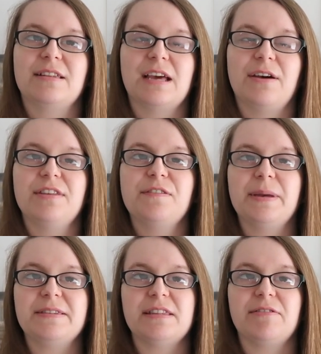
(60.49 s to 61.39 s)
Now this
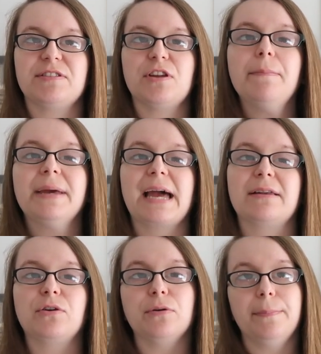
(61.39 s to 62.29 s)
means that there is no
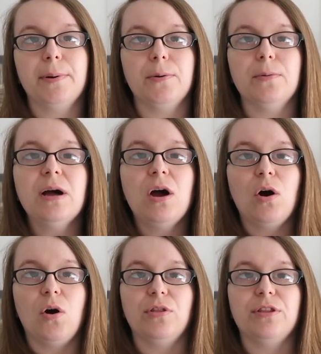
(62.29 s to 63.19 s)
mechanical pull
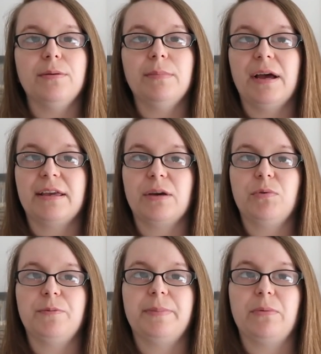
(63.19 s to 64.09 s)
on them like there
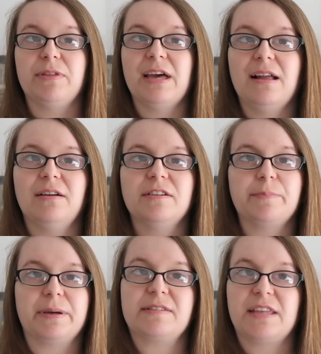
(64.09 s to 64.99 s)
would be with lungs,
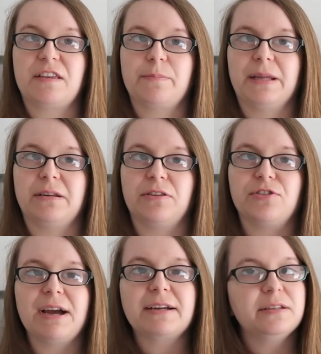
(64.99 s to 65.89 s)
because they expand and
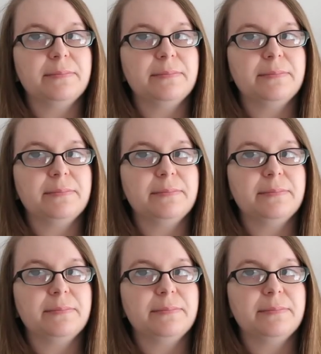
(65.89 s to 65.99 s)
contract.